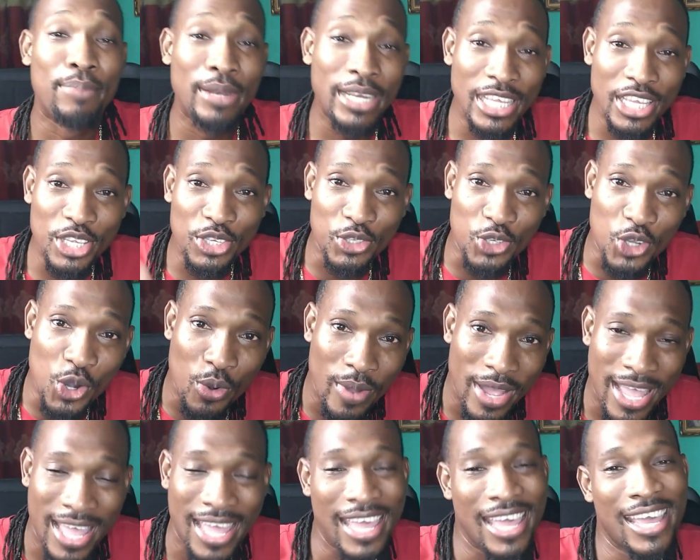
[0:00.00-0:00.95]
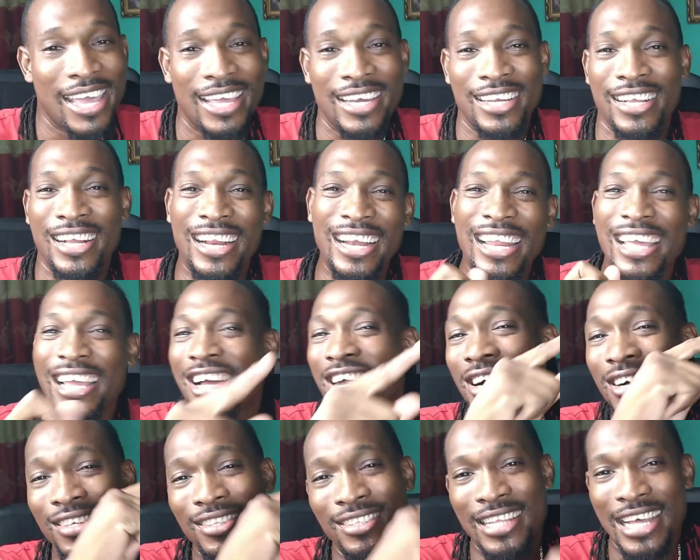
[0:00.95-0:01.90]
please go ahead, click
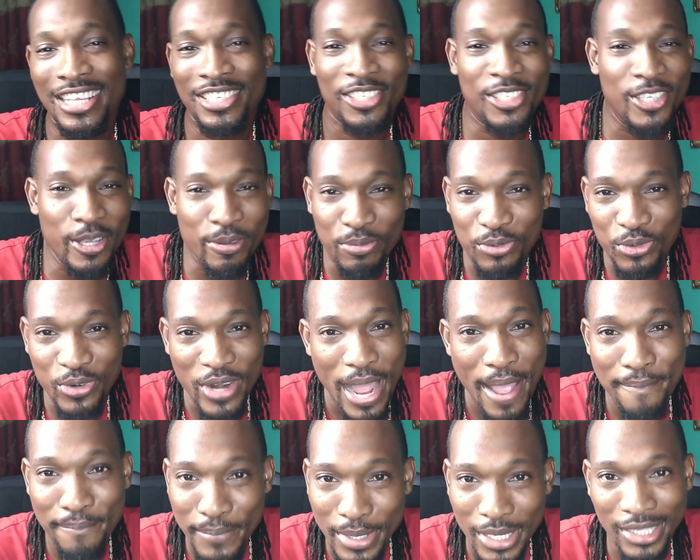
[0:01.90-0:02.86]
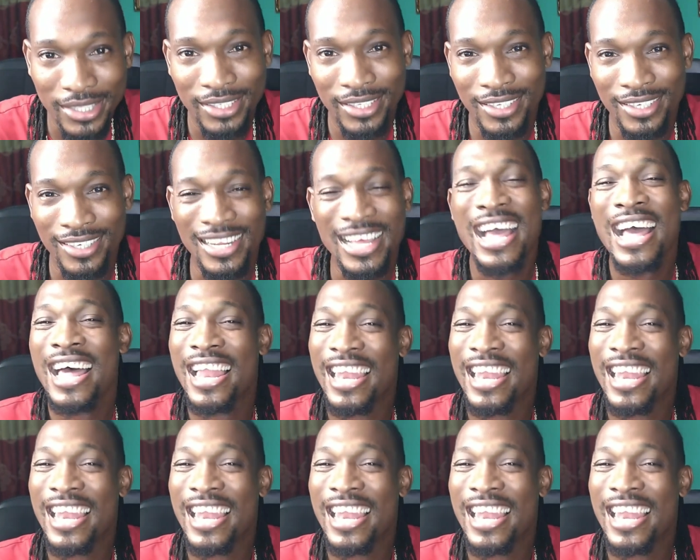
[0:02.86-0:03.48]
on that subscribe button,